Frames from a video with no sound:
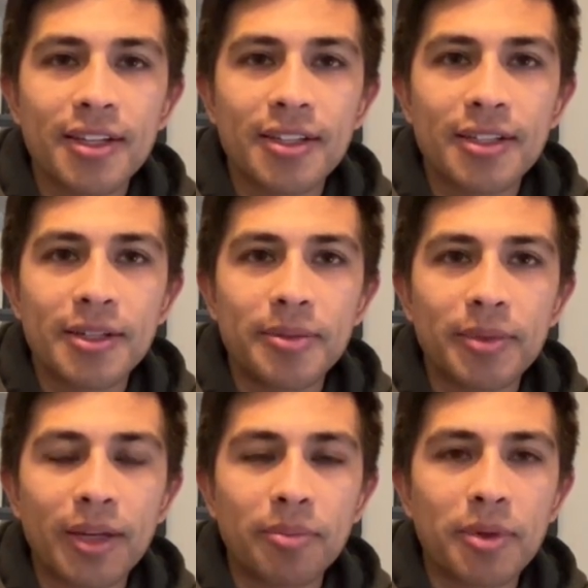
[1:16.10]

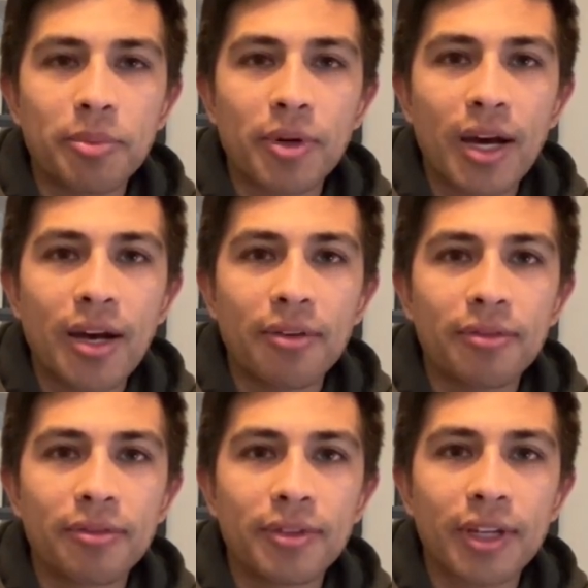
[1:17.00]
like people have
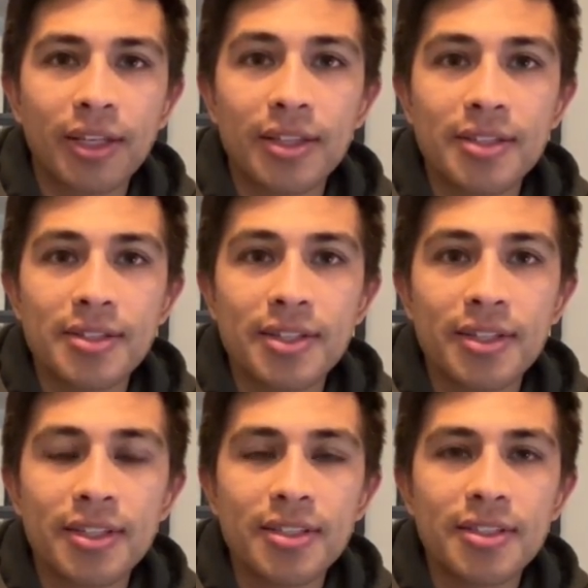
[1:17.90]
like in the
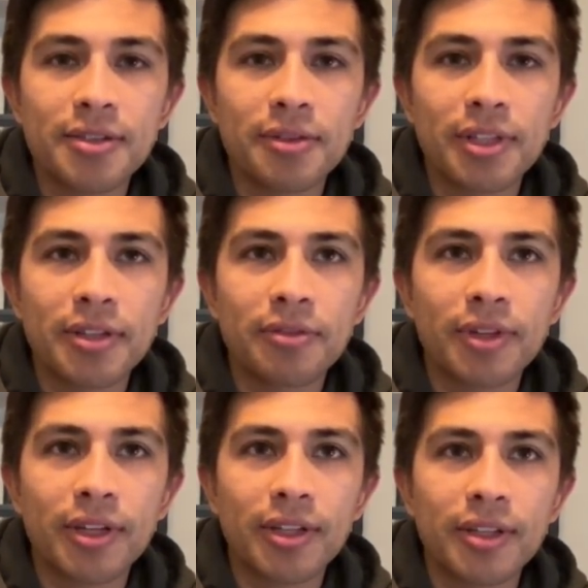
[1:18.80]
cities, and you live
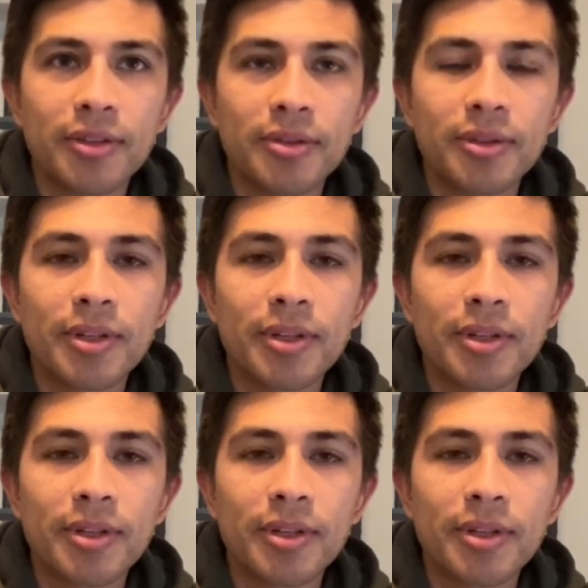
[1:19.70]
like in